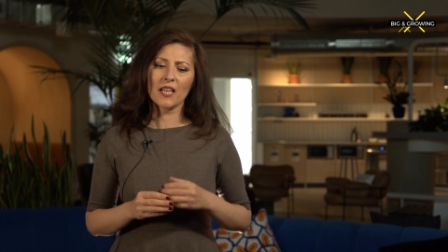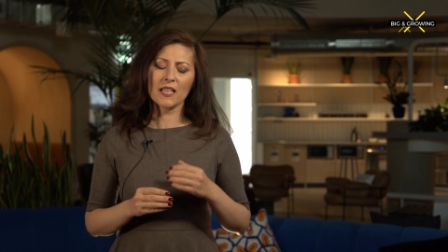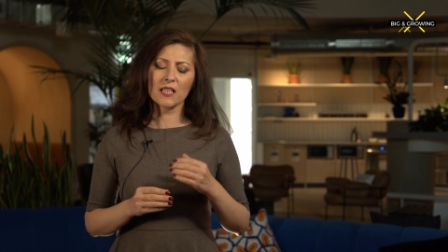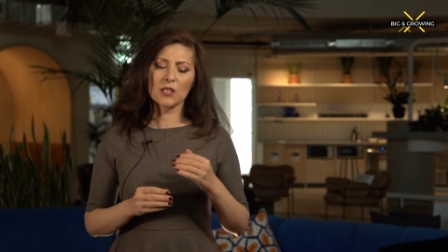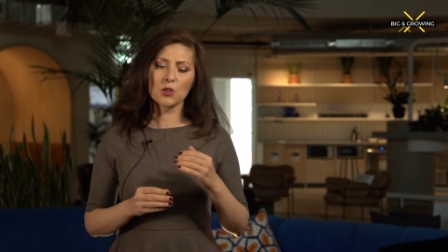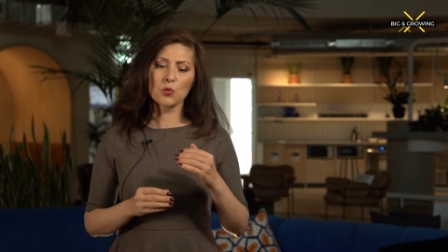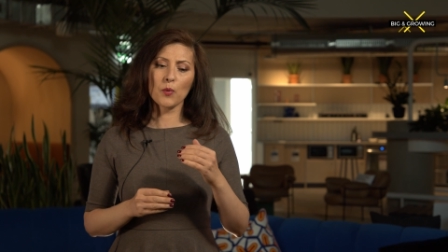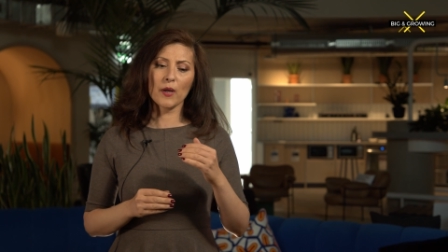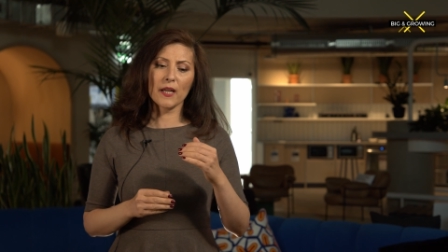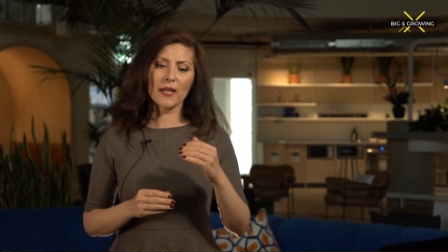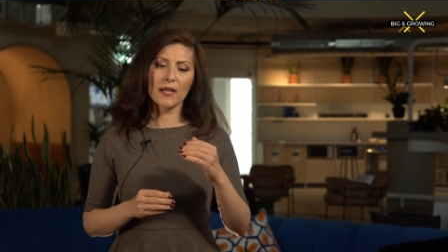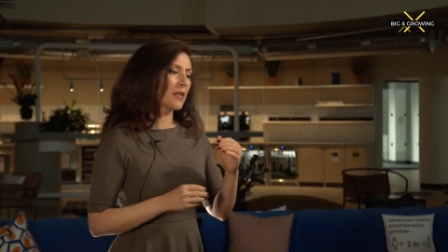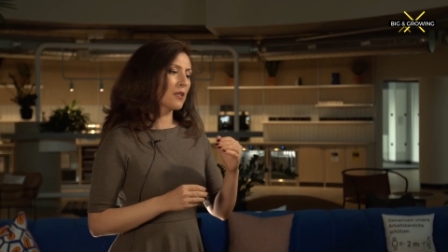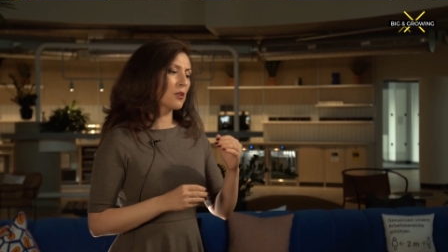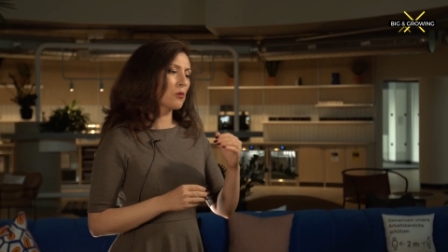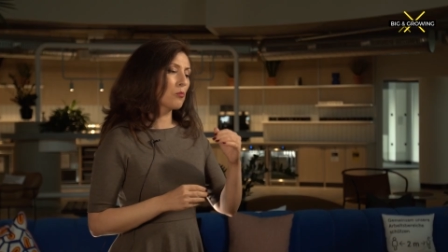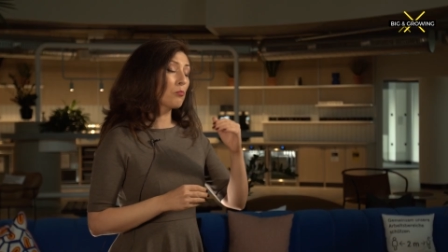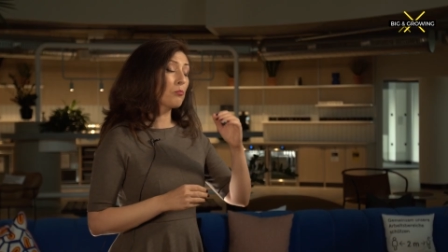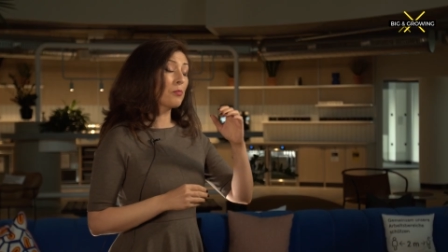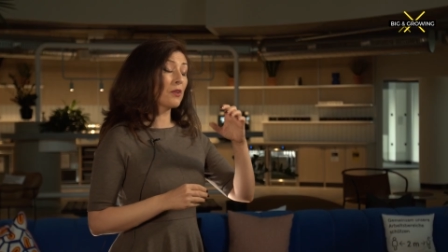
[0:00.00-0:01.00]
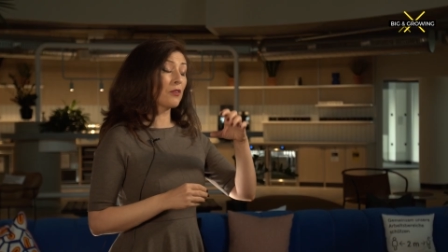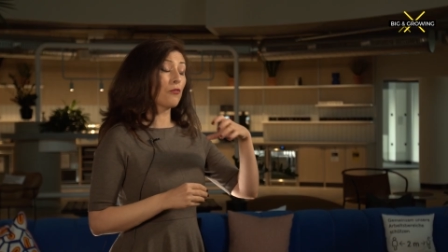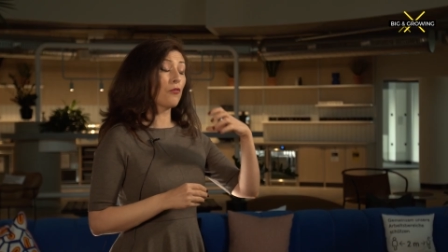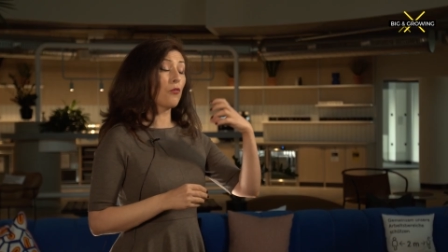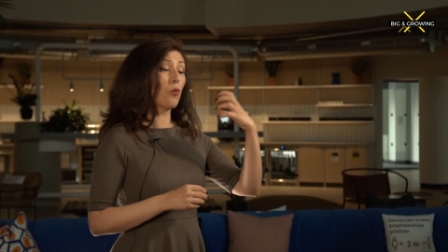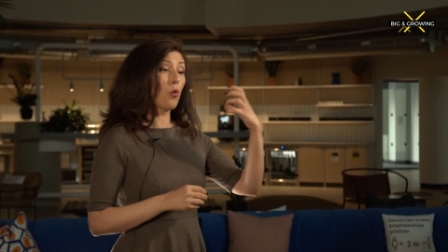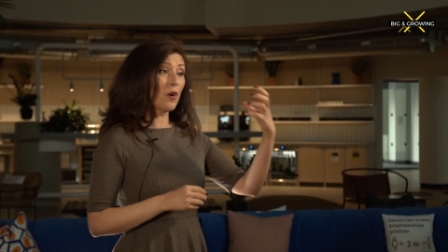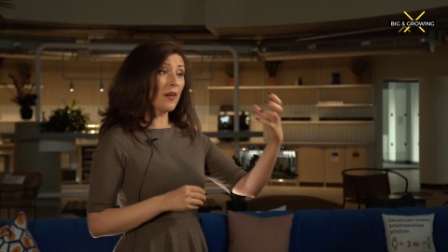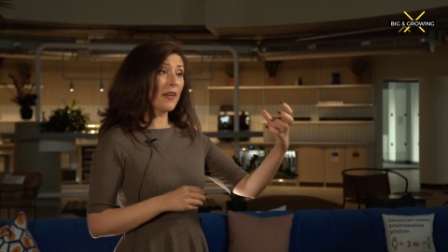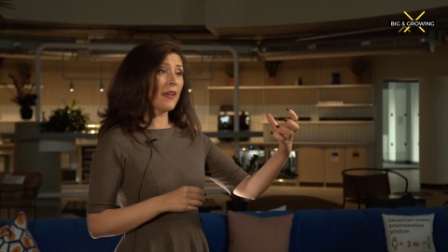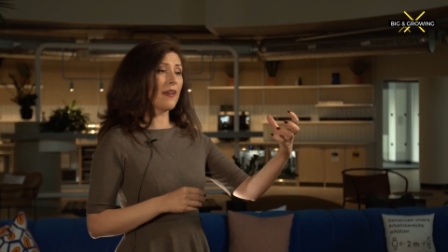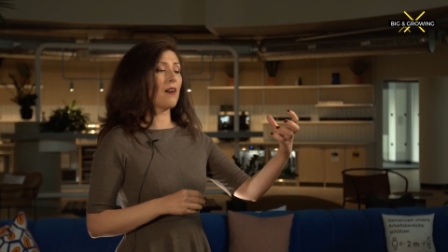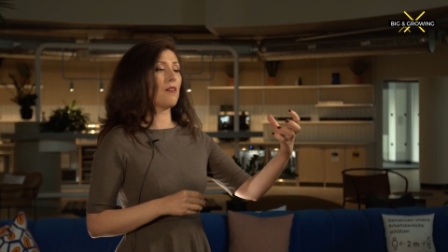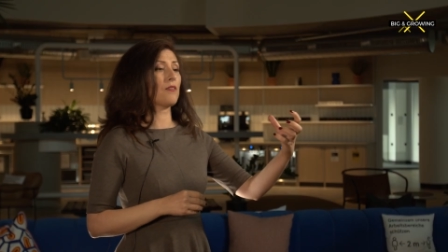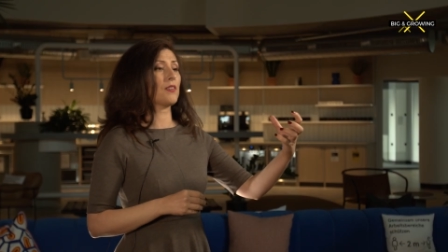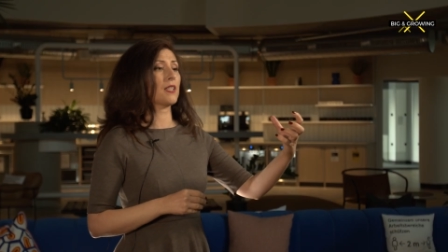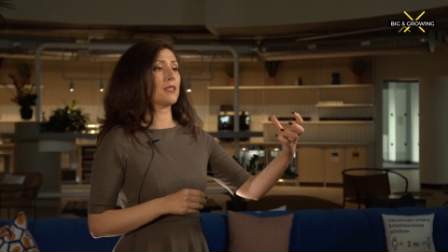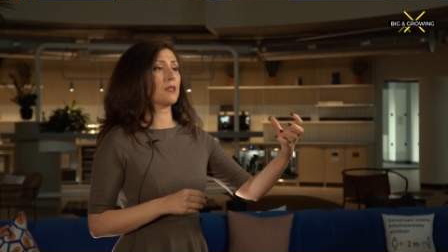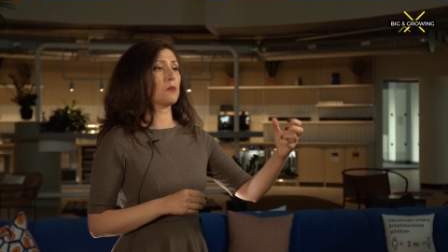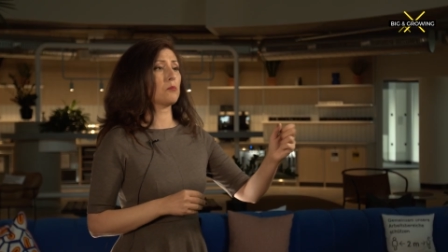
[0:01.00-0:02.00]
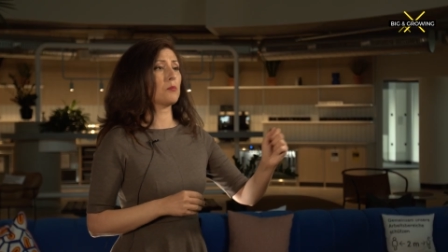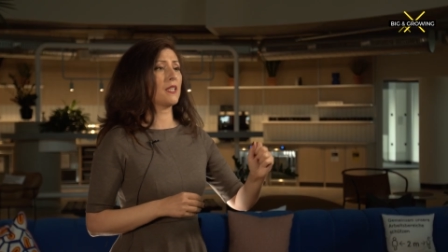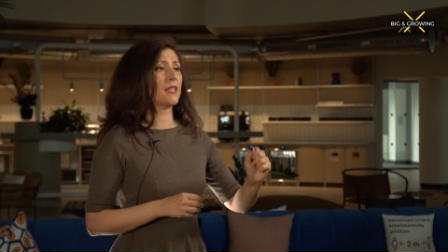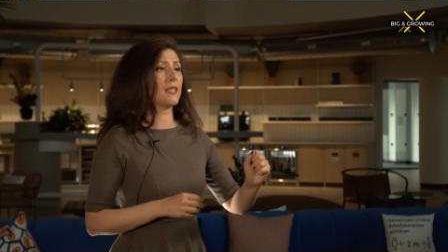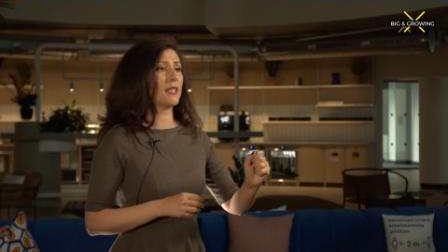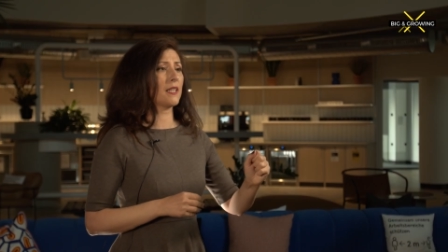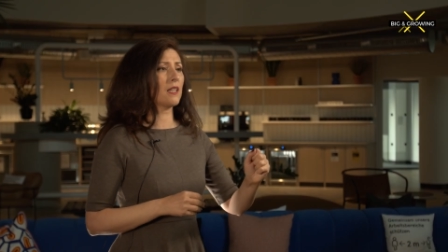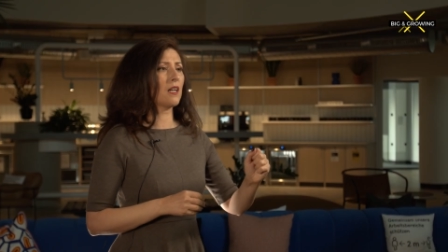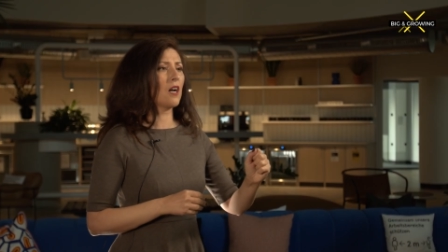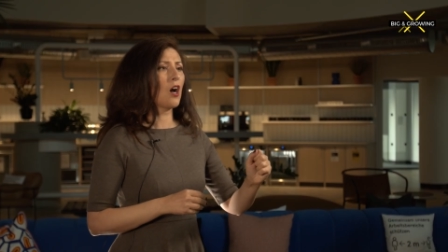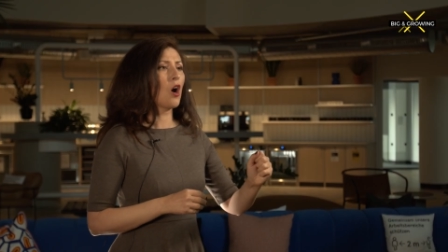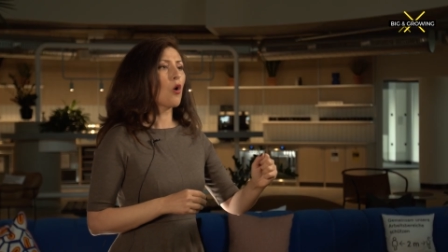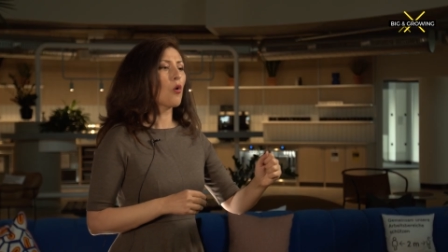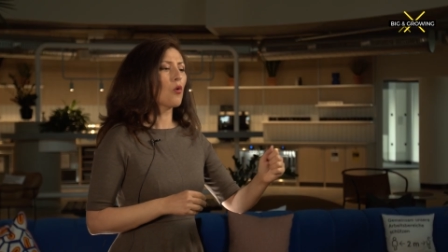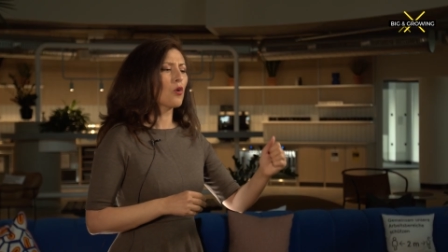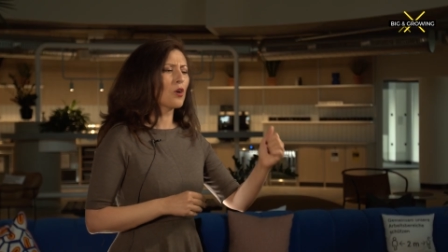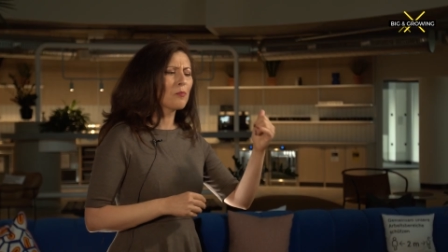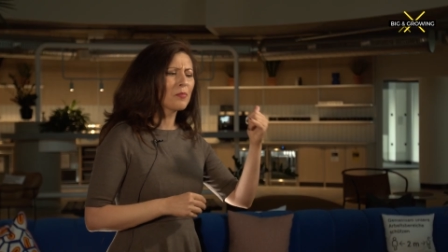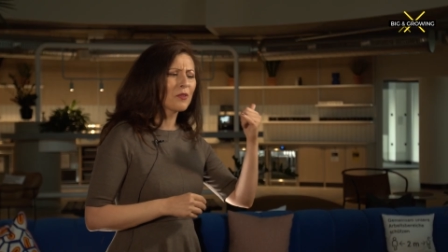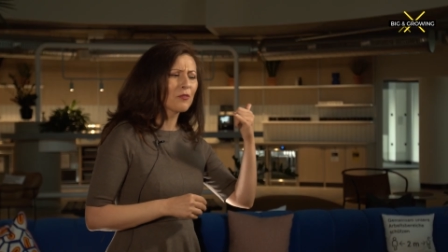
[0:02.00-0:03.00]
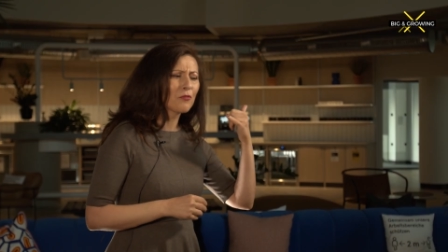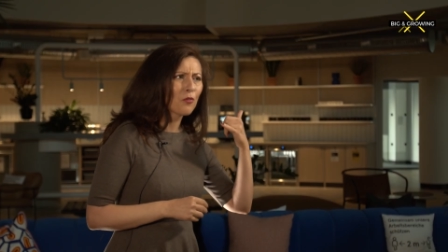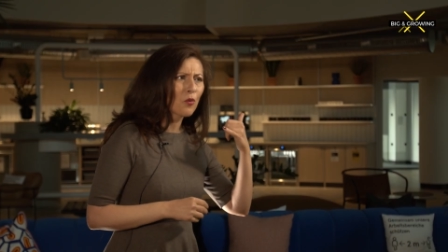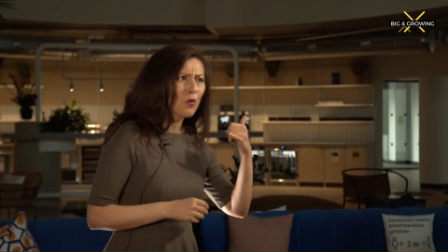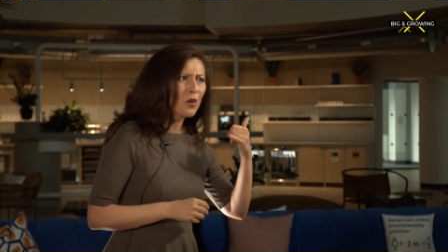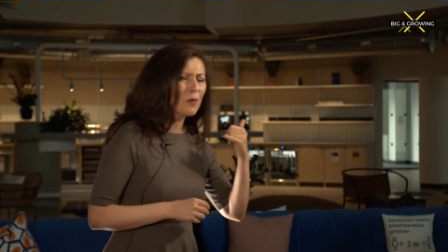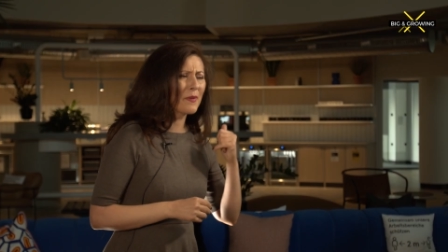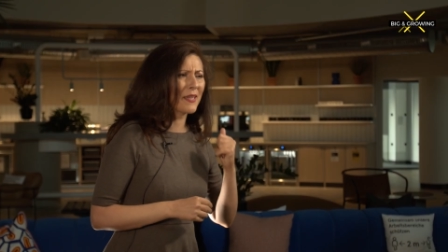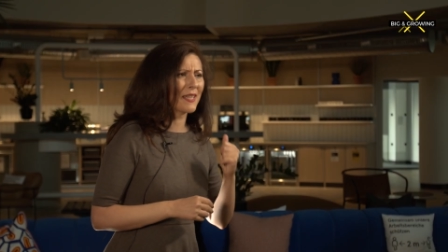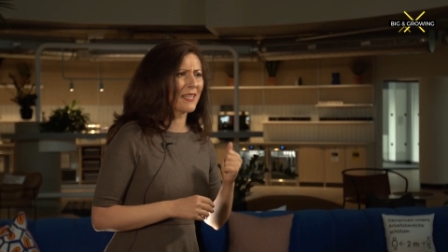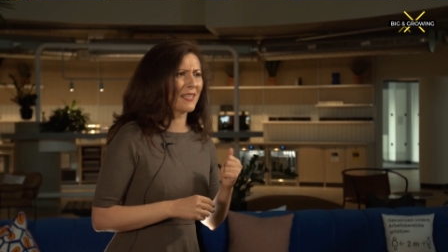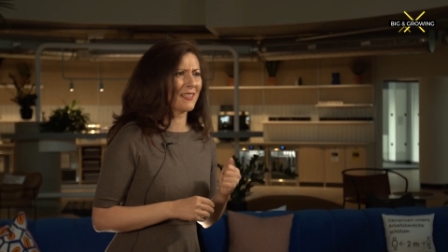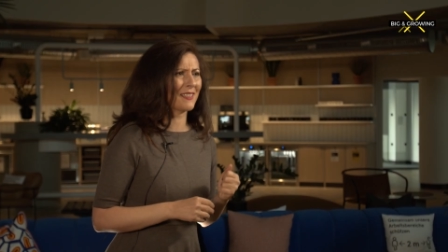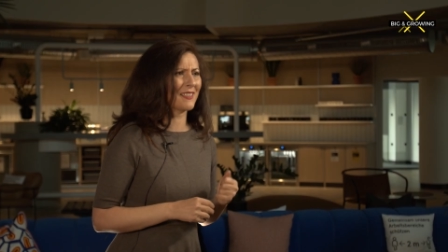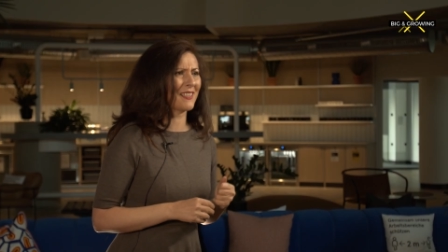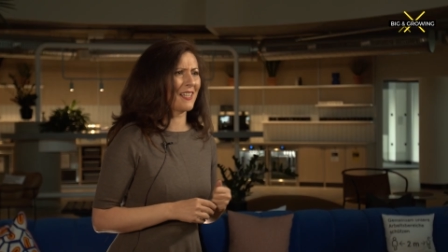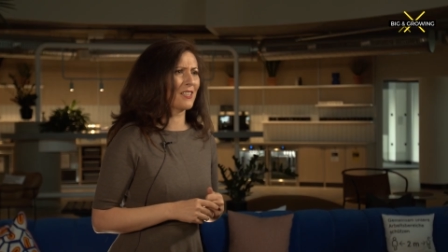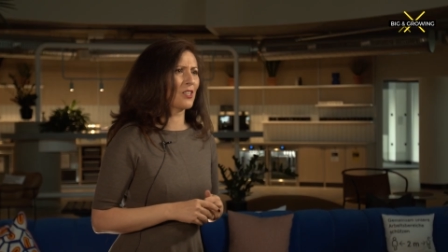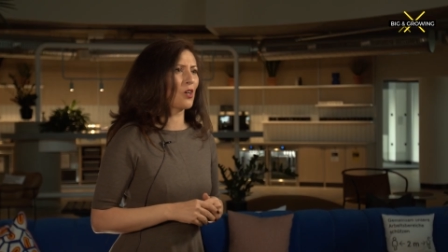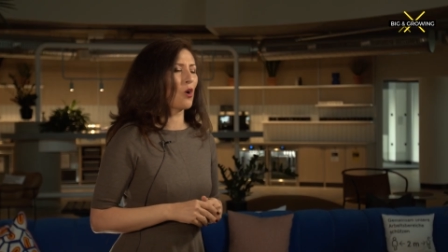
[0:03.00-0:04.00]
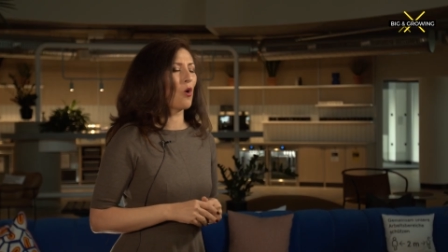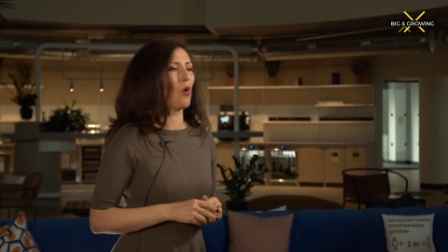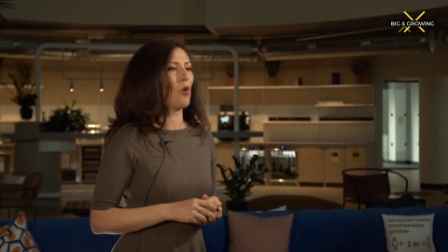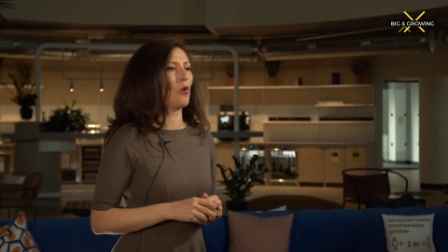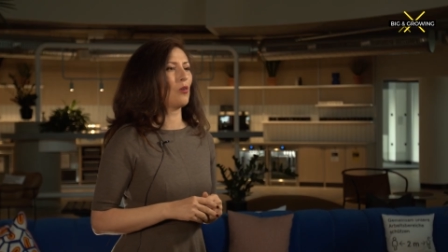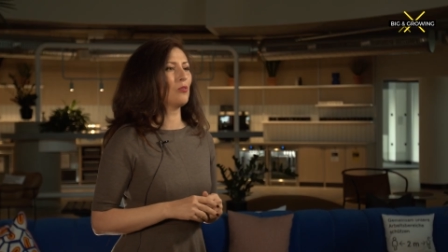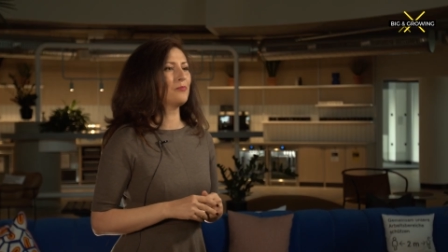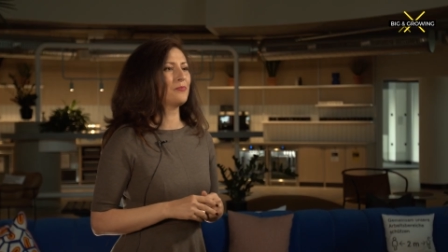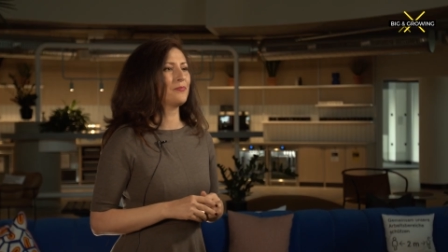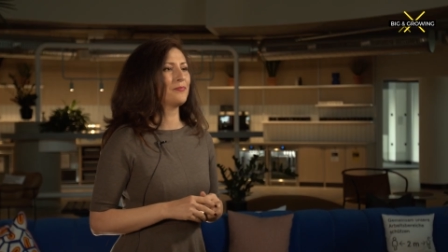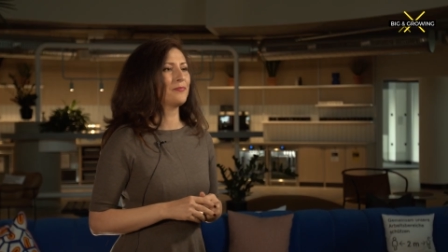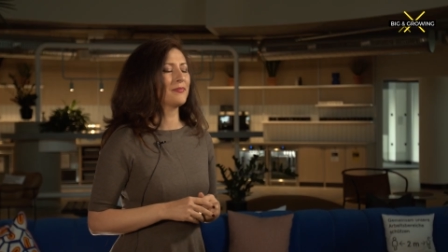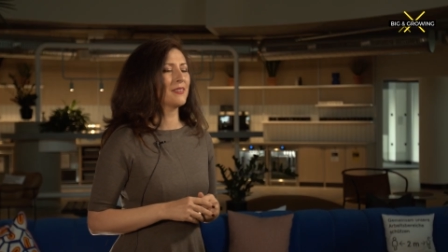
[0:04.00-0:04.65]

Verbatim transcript: is when before having the meeting or before making that call